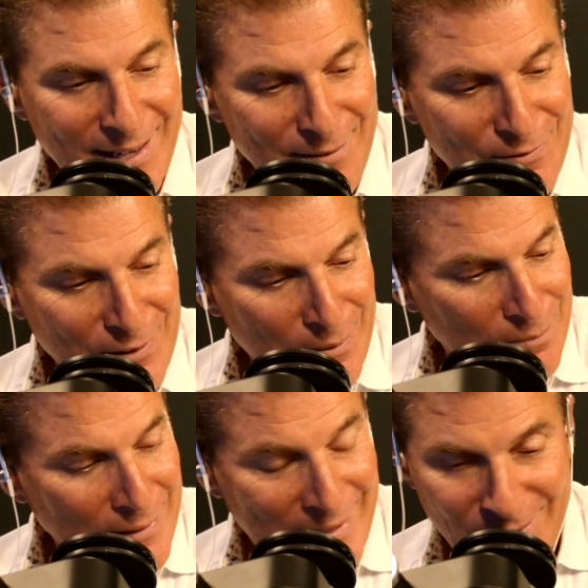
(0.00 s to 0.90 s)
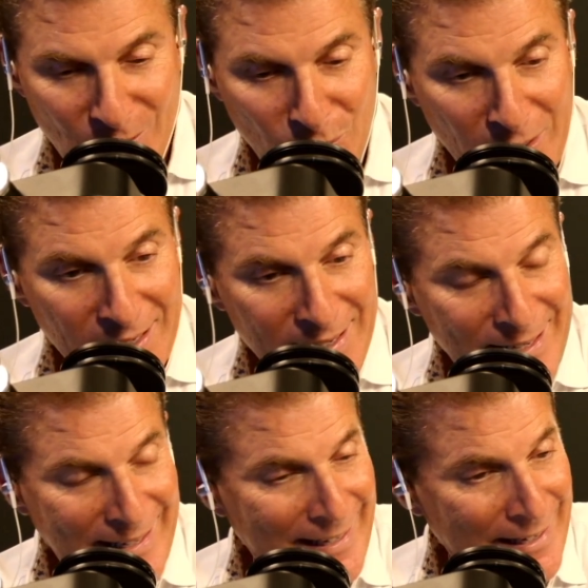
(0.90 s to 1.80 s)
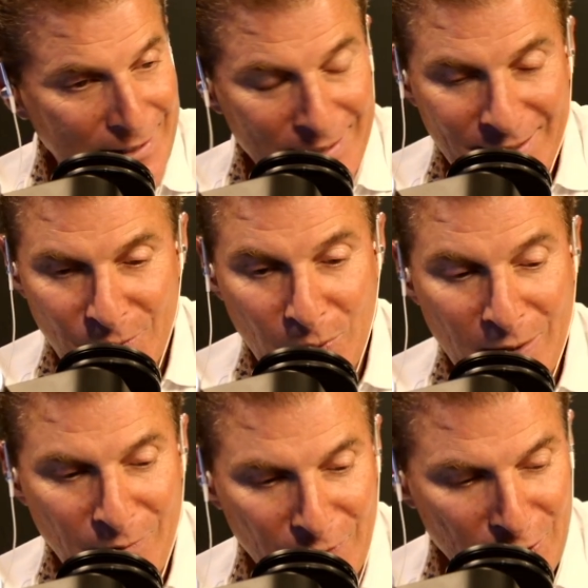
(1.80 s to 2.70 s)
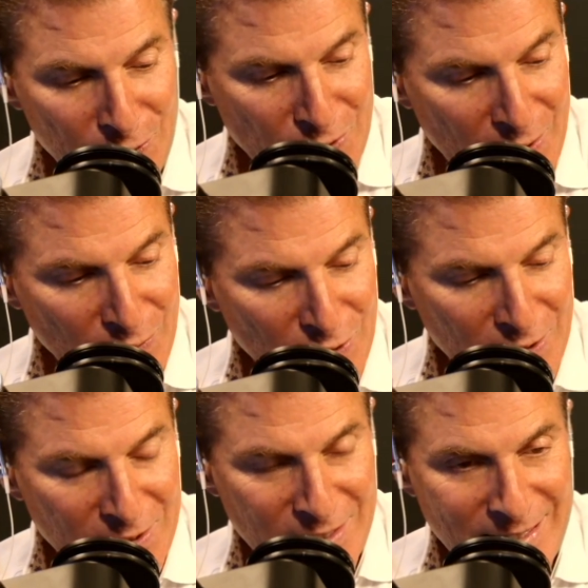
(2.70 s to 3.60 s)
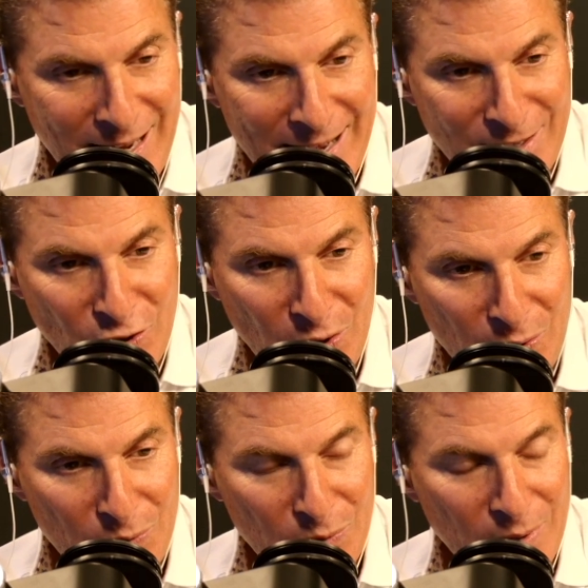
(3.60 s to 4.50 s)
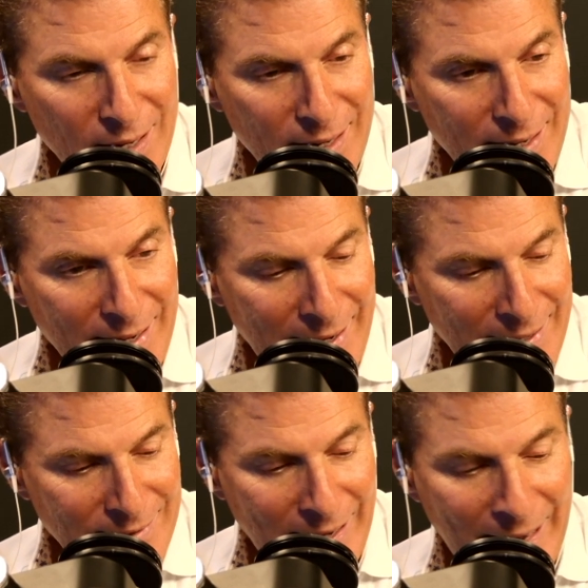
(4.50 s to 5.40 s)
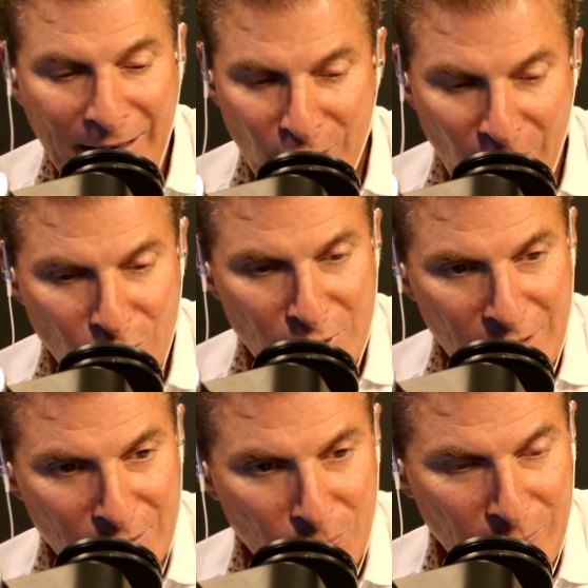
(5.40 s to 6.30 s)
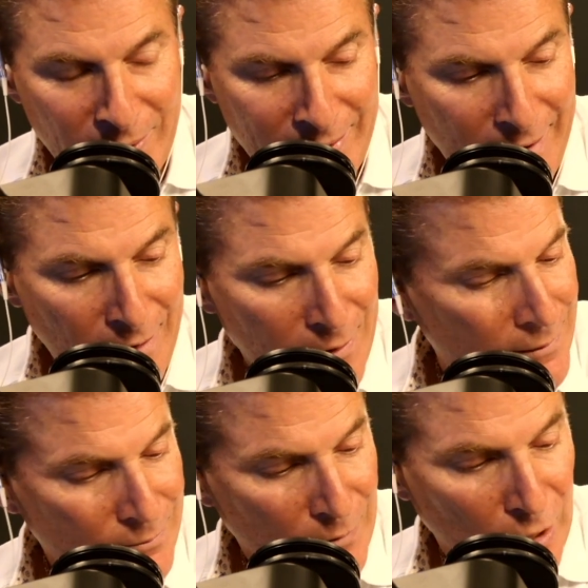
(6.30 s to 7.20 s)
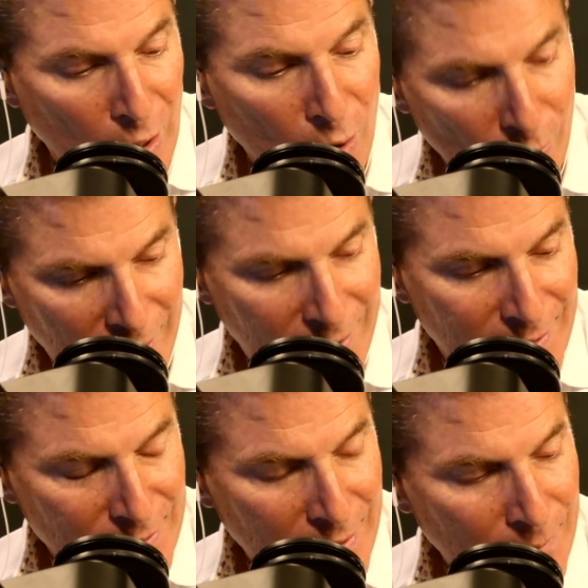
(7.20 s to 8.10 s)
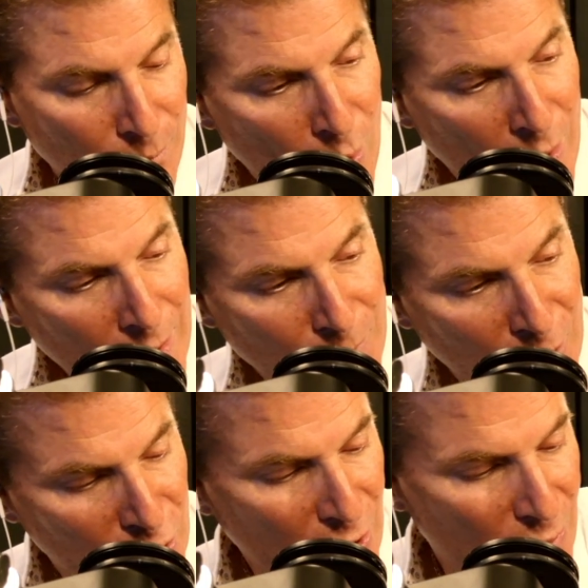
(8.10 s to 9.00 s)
from the week in review. So just stay tuned and take notes because we are loaded. Welcome to the show,